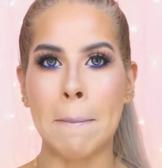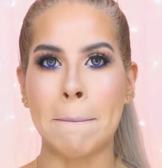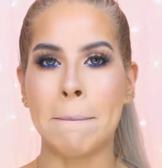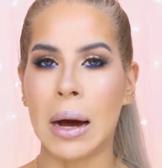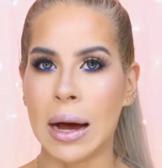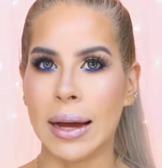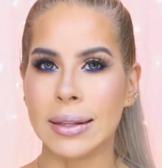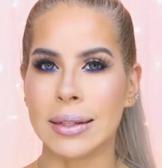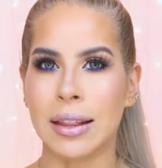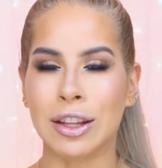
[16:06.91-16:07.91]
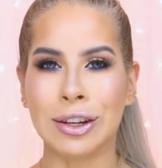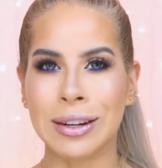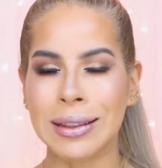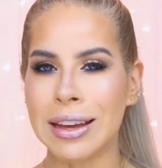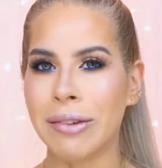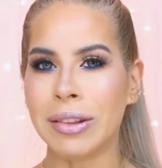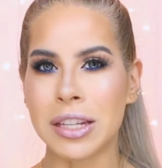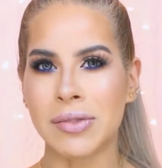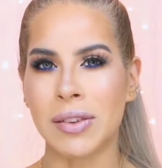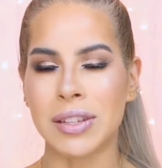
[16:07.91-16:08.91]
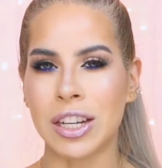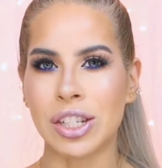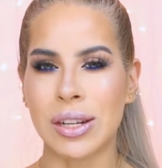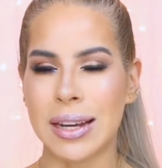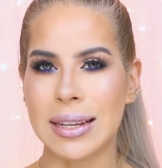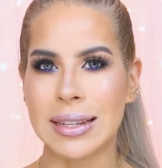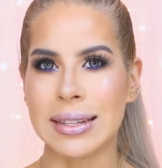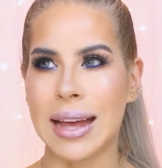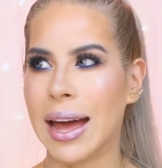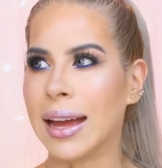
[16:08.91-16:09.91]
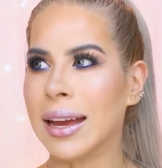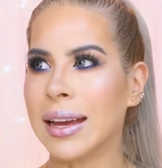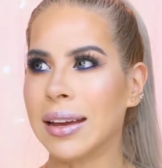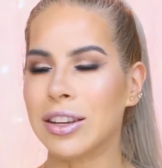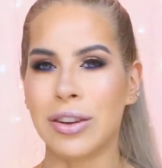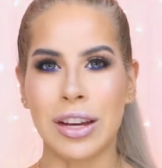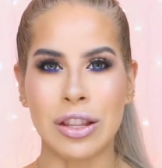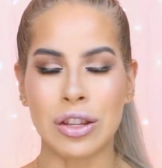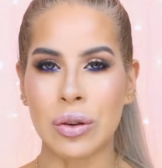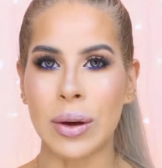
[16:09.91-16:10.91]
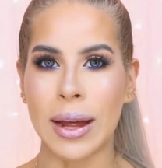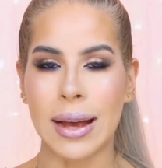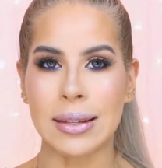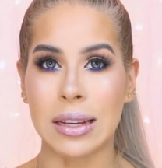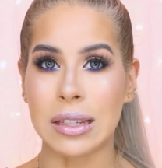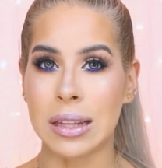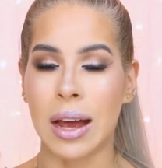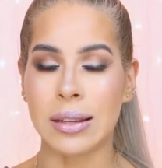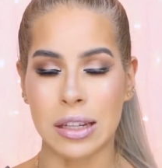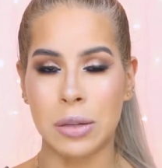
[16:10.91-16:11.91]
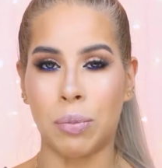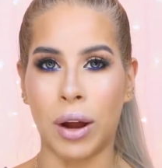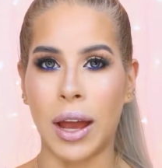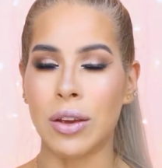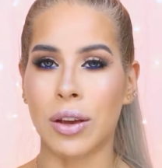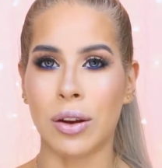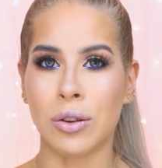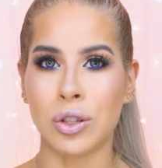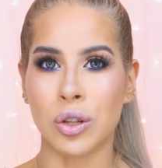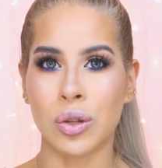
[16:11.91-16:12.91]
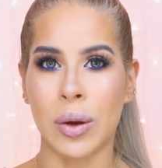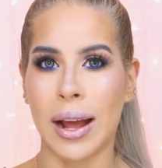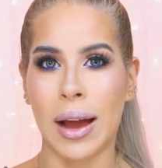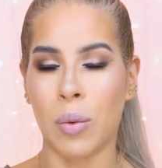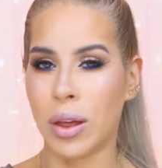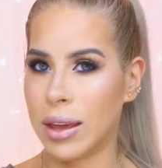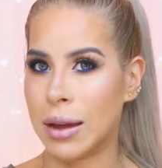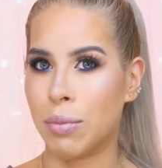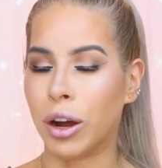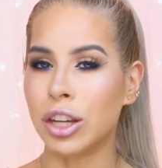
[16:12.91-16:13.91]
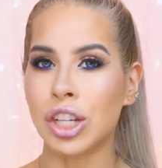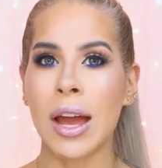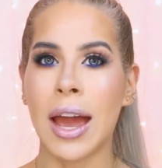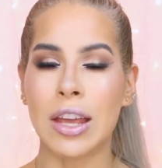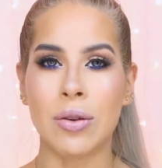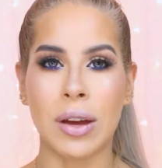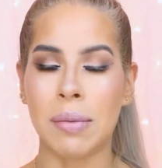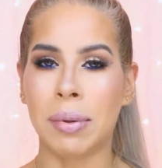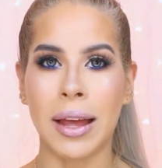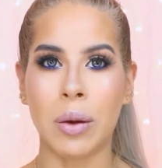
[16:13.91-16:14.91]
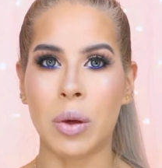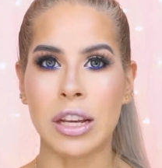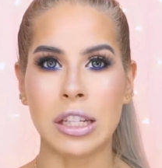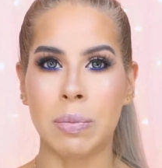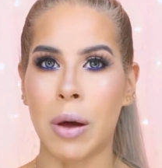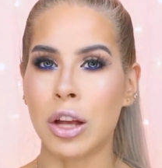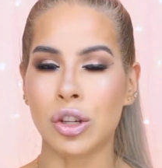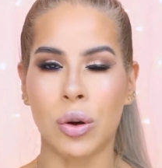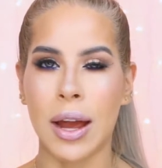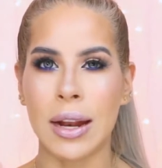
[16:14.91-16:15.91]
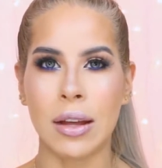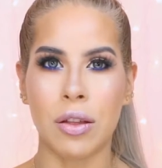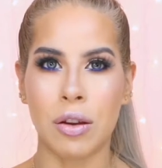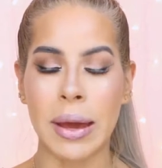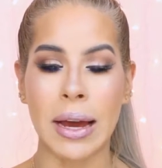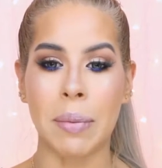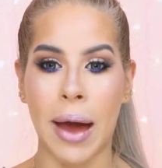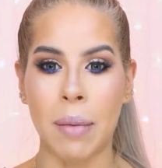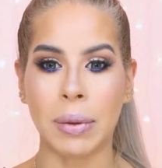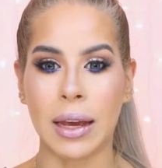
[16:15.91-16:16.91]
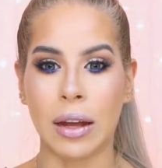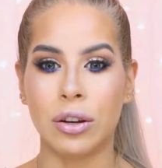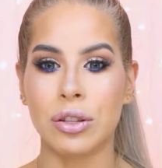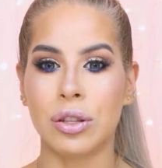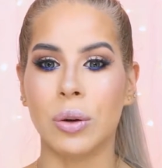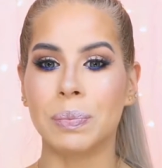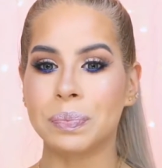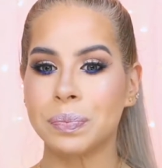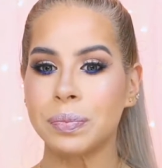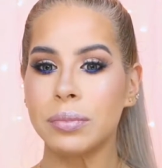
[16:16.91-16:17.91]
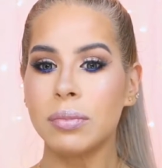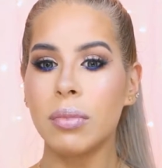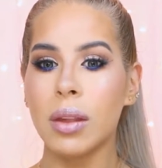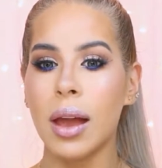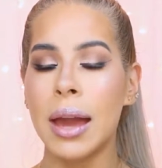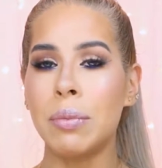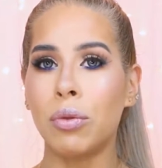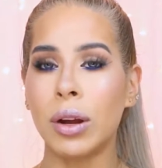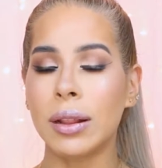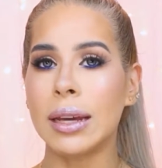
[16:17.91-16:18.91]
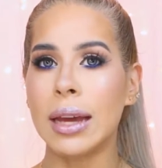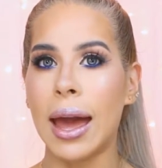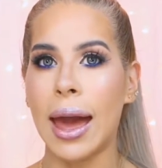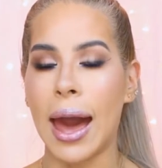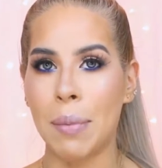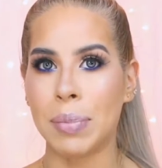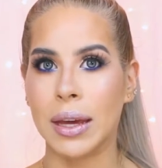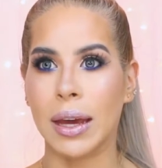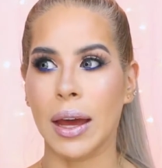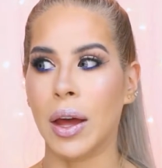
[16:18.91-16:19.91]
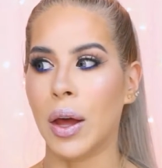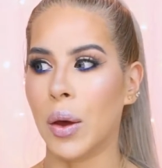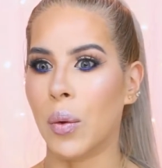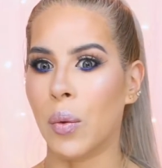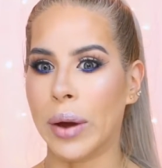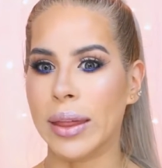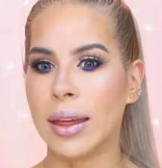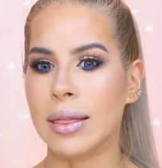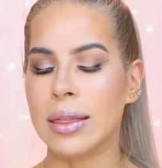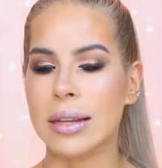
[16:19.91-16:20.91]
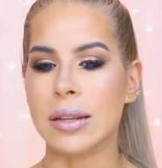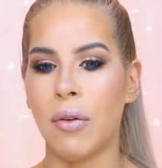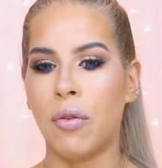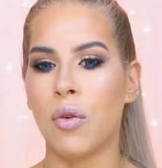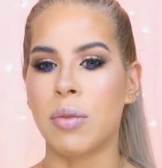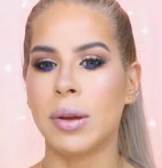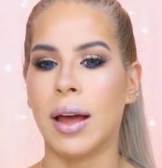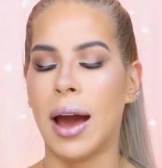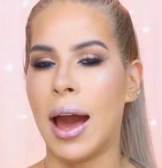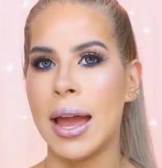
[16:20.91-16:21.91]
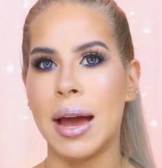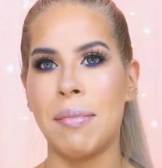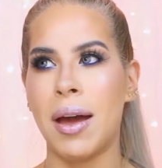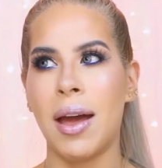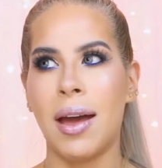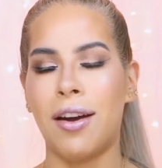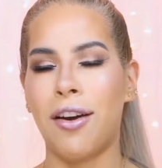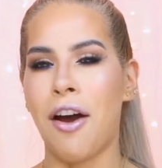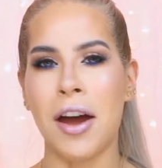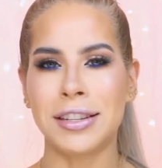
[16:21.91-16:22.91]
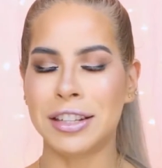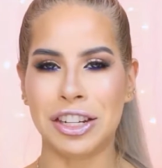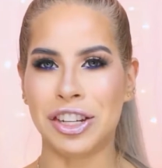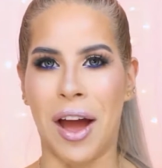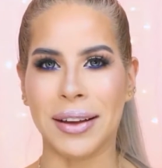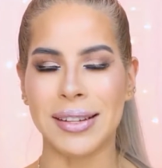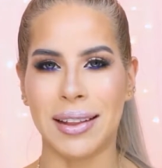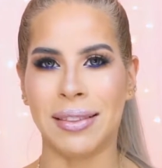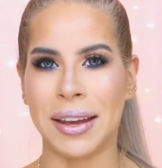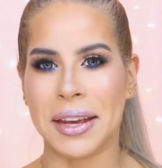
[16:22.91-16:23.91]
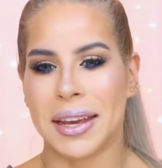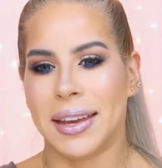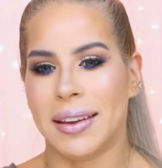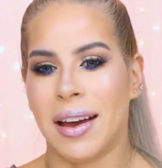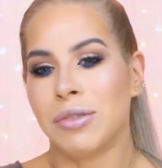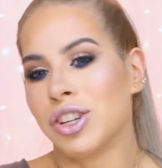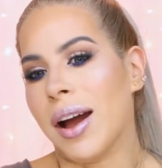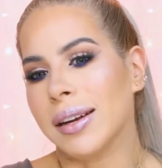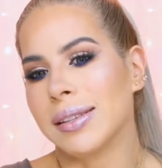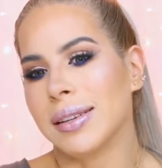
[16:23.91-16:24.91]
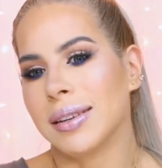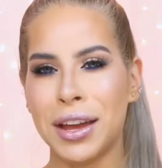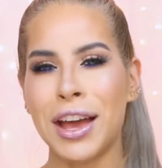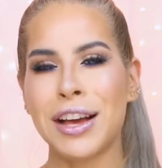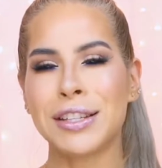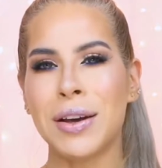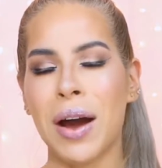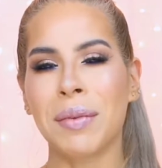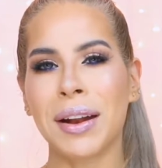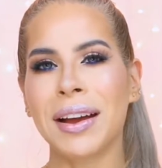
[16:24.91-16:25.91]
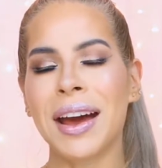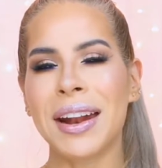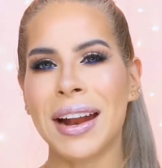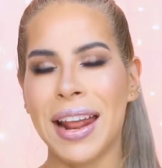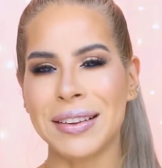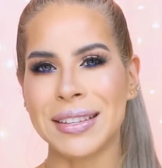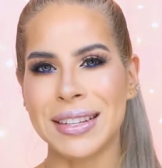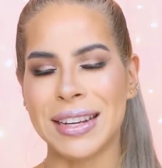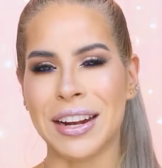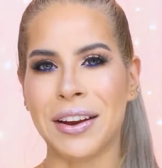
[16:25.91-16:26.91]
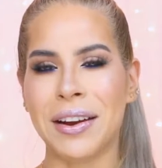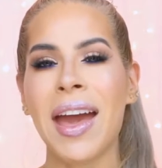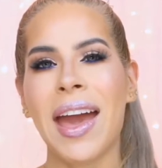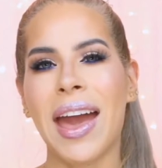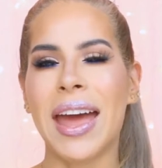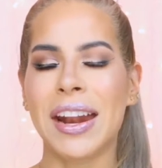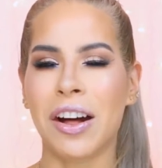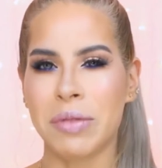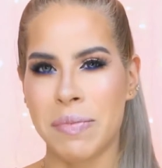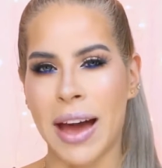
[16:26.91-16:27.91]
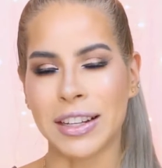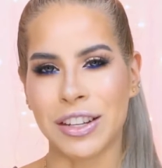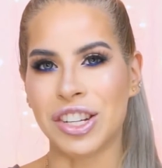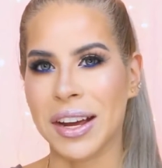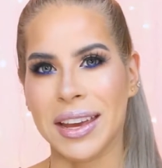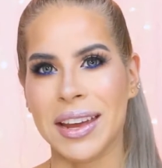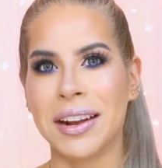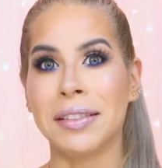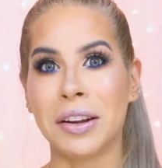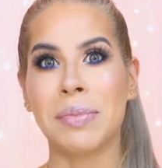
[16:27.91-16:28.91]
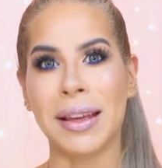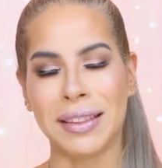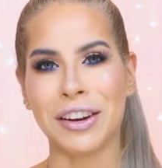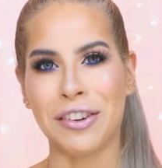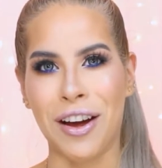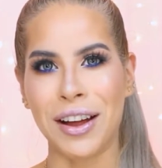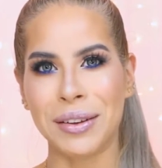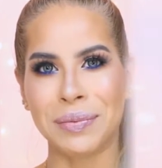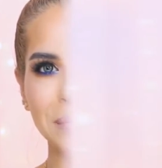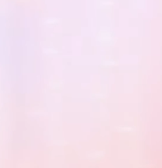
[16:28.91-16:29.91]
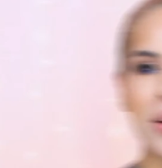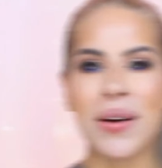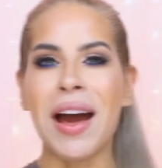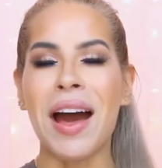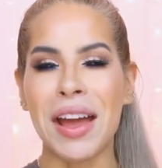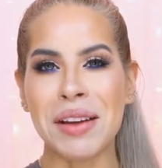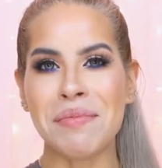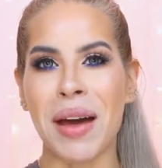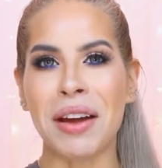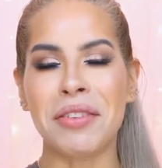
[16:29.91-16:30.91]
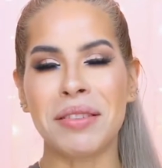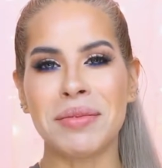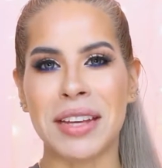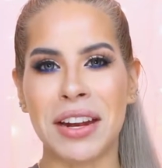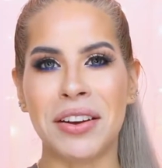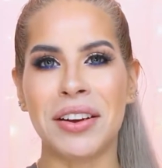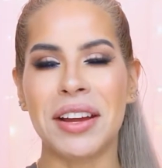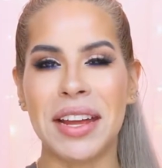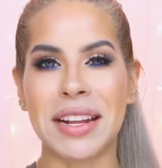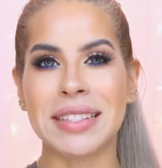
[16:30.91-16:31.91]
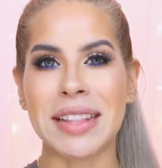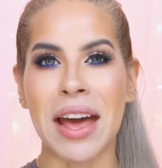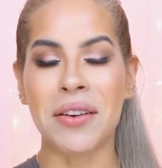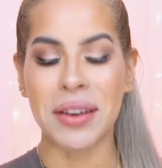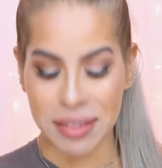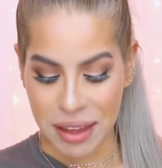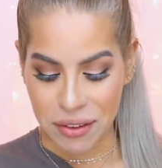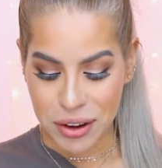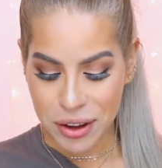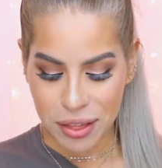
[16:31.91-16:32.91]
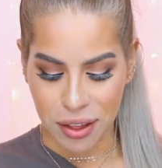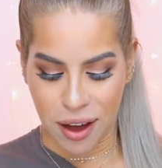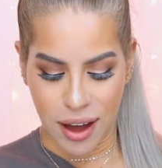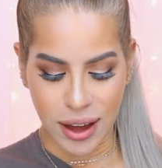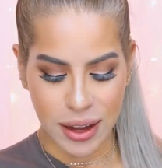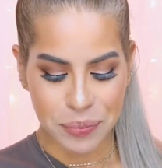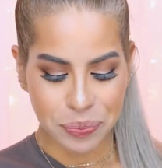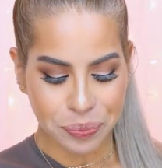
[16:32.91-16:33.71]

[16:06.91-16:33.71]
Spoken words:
But the good thing with this foundation is that you can do it as a spray. You can also do it with a brush, and you can apply it with a sponge or any other makeup applicator. So I'm really happy with this formula. I am honestly shocked. Like, I'm shocked. So I'm gonna go ahead and head out to dinner, and I'll be back to check in a little bit later on. So I am back from dinner. It is now 11 o'clock.